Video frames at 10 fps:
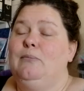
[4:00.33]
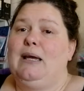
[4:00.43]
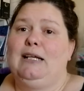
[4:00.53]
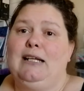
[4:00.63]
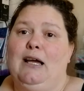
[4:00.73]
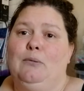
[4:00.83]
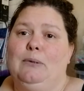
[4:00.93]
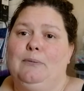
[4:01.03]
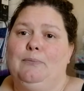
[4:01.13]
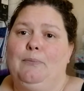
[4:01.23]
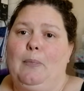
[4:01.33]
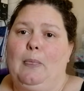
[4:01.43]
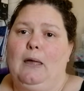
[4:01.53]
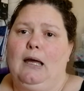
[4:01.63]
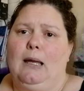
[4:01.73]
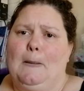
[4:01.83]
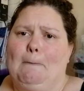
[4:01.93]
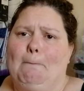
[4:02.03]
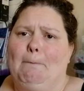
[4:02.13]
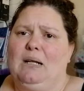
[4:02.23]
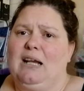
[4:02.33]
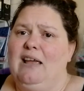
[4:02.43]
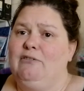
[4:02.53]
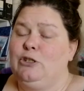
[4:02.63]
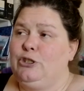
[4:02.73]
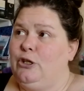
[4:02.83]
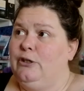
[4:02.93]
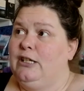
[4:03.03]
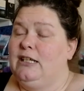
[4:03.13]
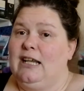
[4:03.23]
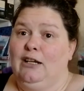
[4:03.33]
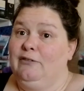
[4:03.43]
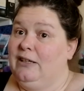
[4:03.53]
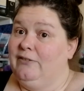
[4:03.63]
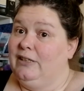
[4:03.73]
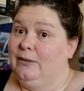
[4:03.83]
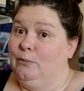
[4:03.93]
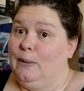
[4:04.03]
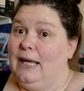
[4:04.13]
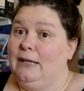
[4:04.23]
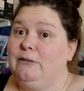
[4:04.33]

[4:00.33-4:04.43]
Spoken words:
made an album, but I haven't showed it, and I've given it away.